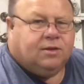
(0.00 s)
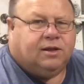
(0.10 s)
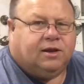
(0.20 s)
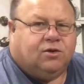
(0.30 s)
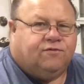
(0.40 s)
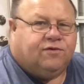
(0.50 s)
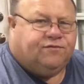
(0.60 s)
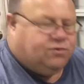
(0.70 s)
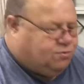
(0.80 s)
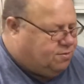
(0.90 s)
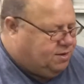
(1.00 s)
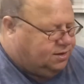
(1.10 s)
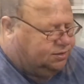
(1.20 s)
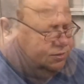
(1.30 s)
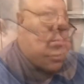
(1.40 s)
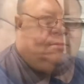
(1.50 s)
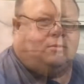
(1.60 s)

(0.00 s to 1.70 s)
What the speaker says: Let it go for a few more minutes.